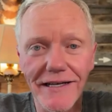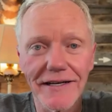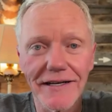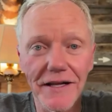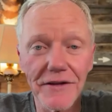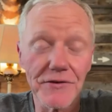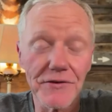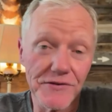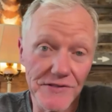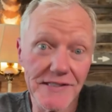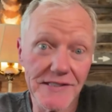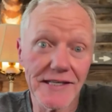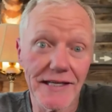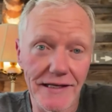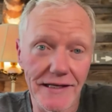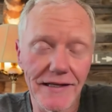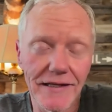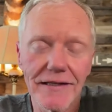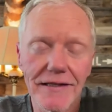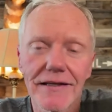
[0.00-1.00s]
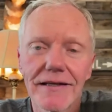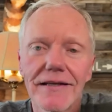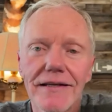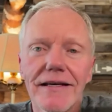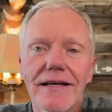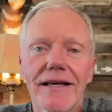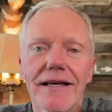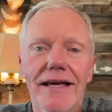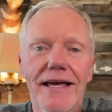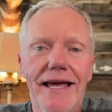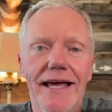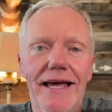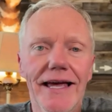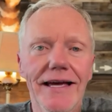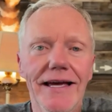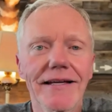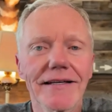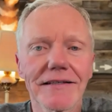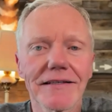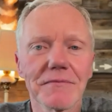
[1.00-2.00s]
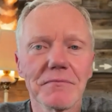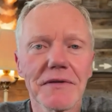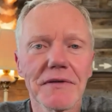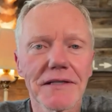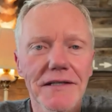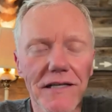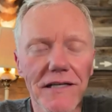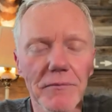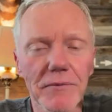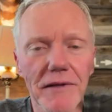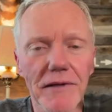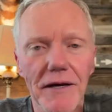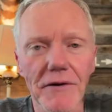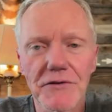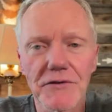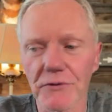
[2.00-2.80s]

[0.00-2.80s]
another city and being a couple hours